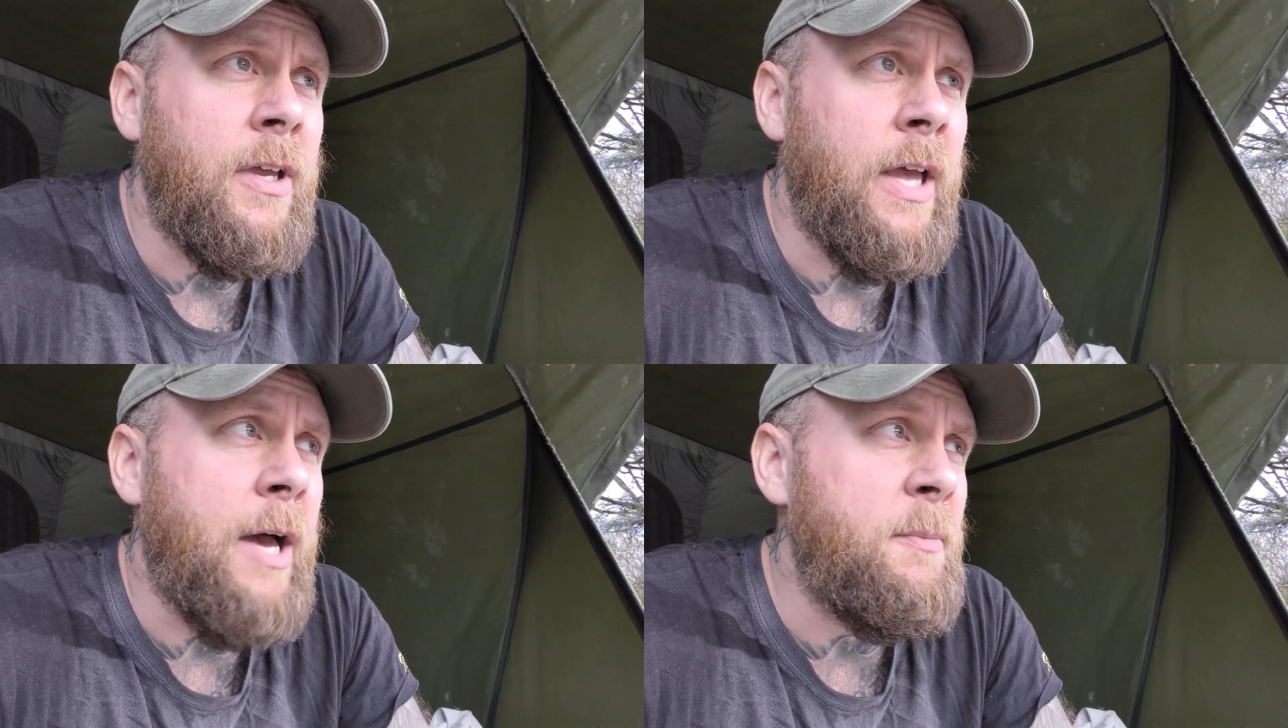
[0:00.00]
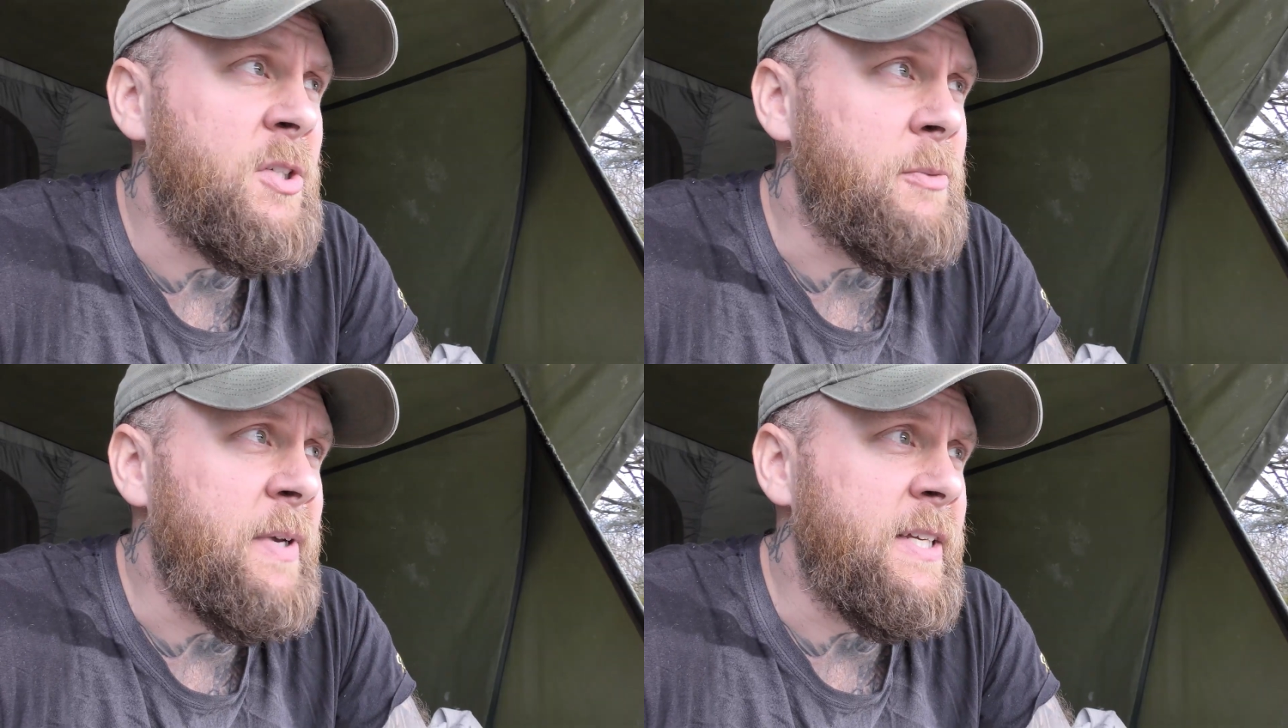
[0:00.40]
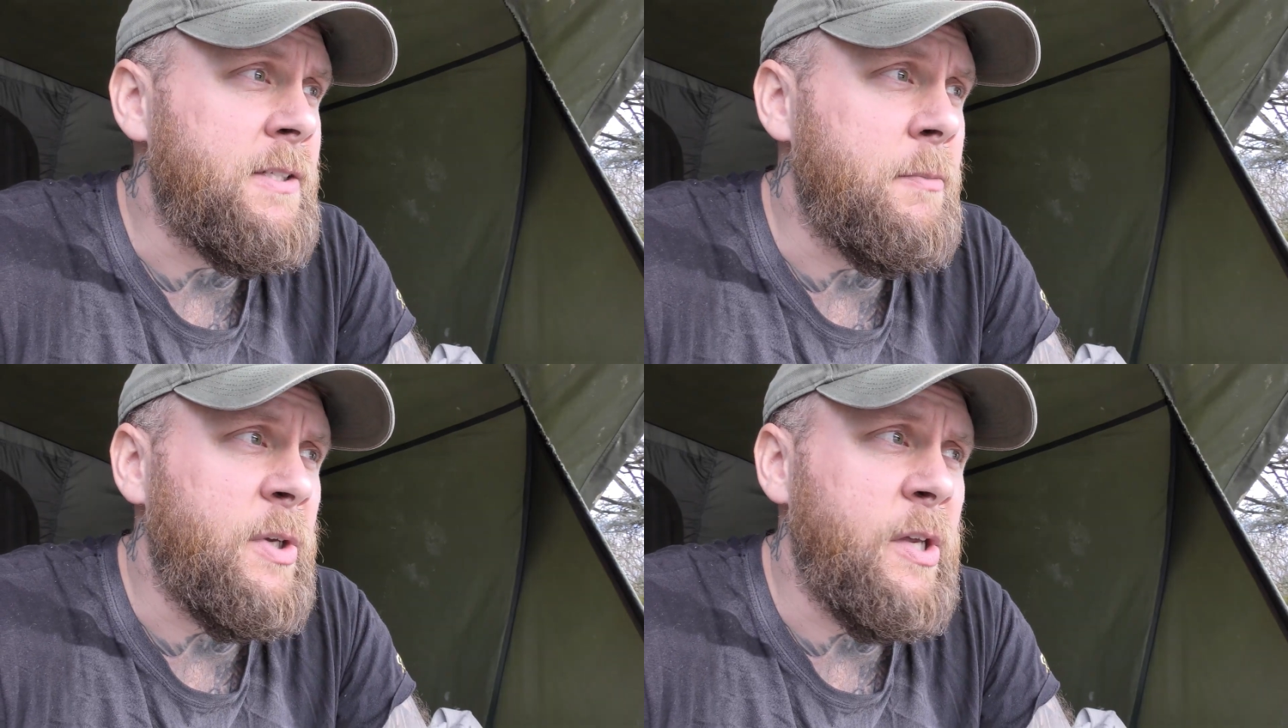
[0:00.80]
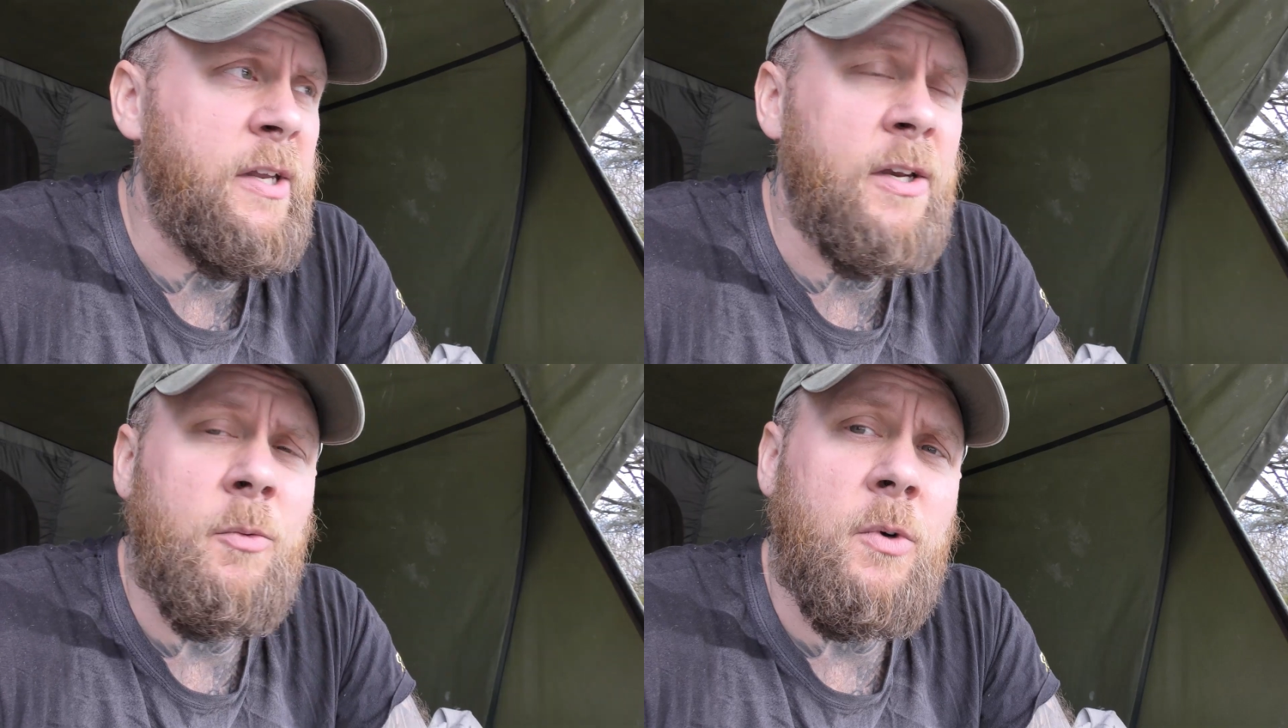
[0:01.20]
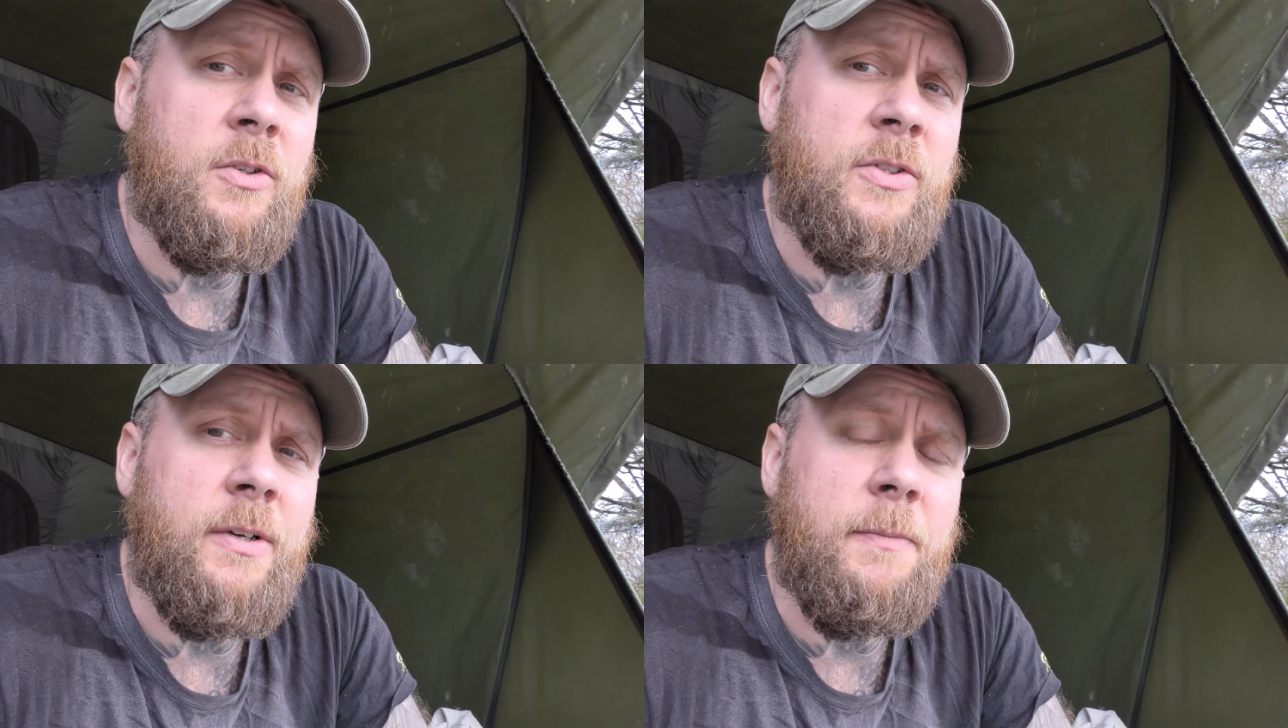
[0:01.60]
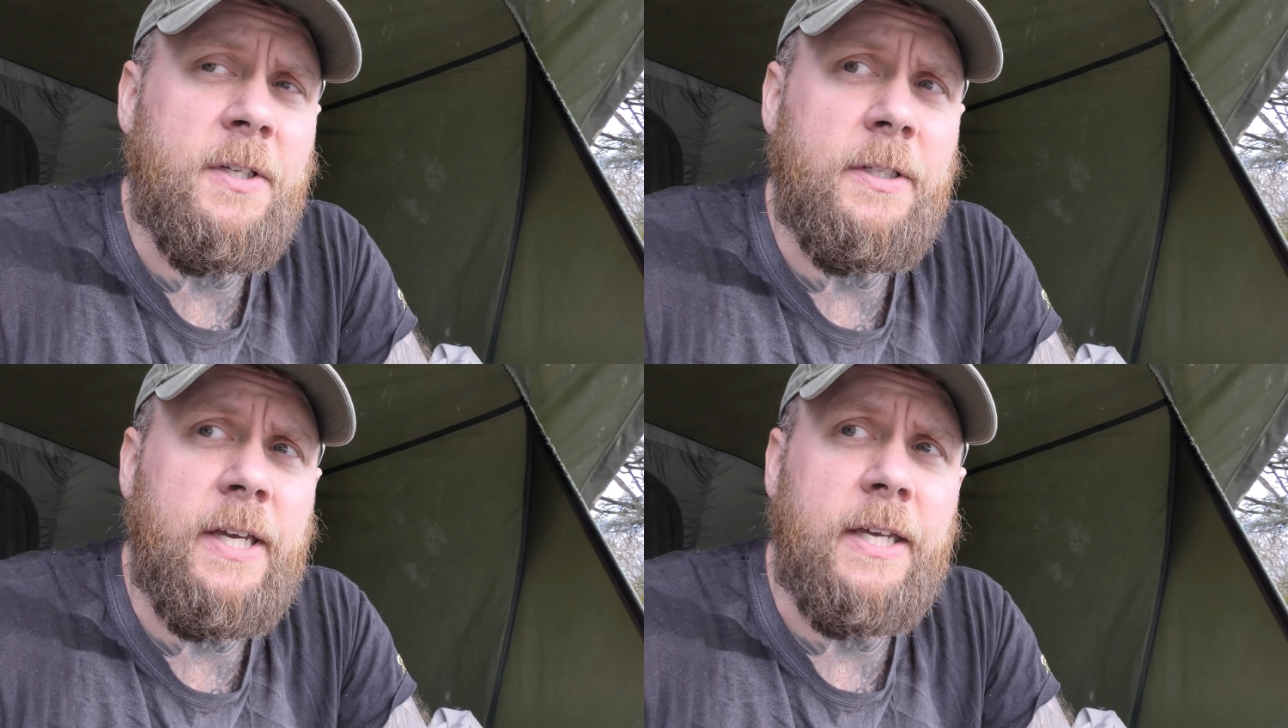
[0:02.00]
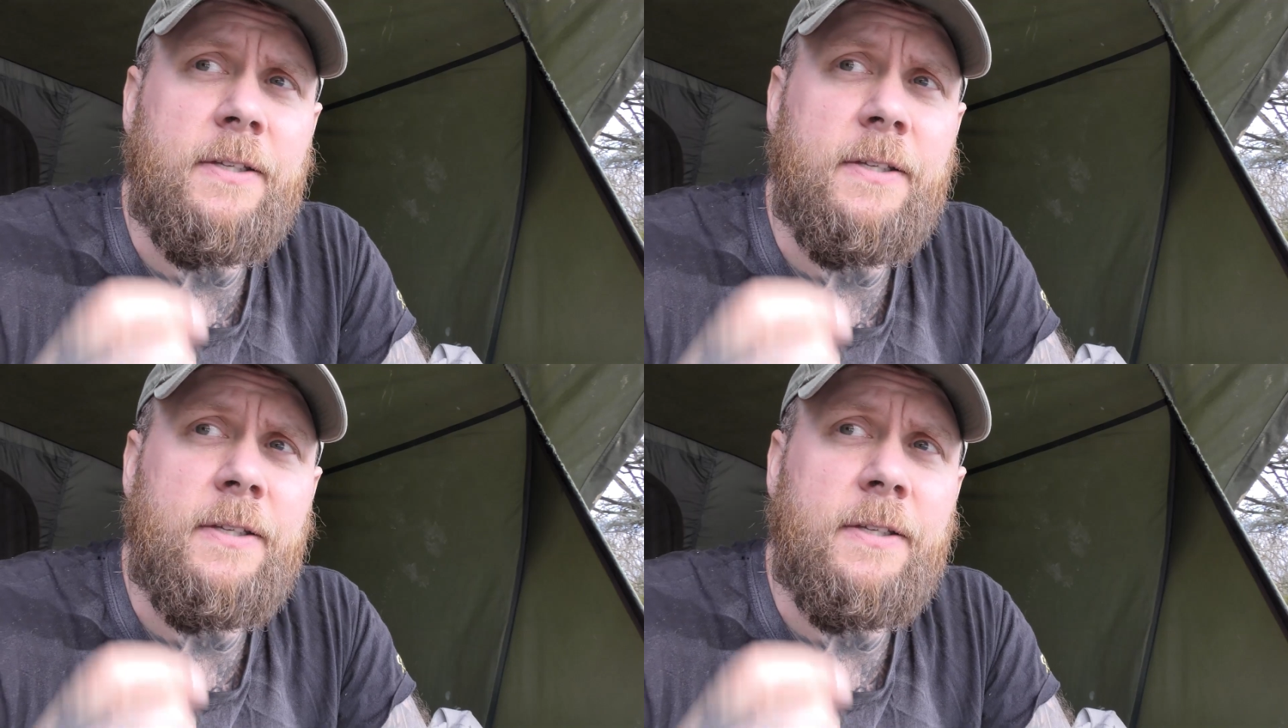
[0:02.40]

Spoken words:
how much bait to put in at what time of the day.